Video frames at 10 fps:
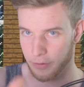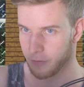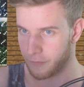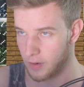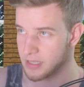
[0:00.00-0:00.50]
do you
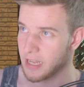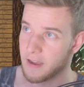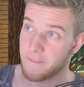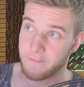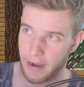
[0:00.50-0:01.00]
first
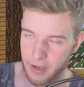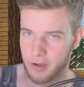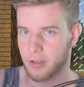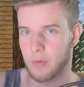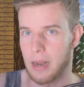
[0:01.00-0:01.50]
fire
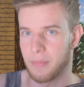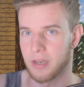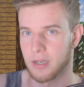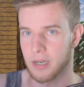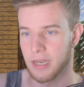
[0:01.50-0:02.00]
the grappling
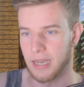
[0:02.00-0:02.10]
hook,